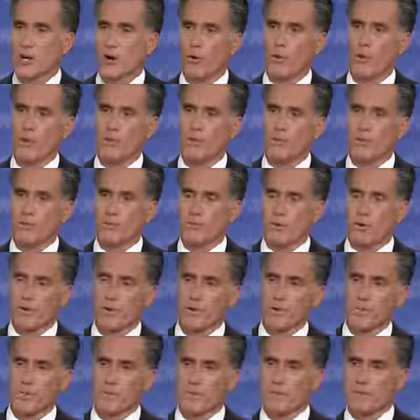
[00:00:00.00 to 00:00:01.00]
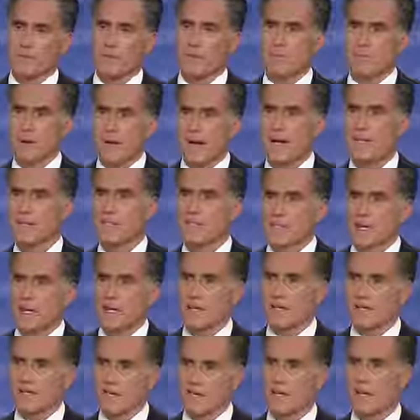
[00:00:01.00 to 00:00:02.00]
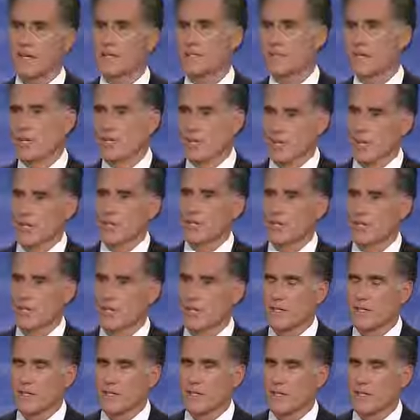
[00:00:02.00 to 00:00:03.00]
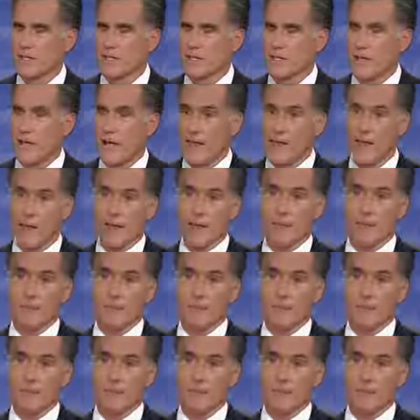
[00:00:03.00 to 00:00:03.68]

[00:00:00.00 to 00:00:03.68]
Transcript: knowing those burdens are going to be passed on to the next generation. And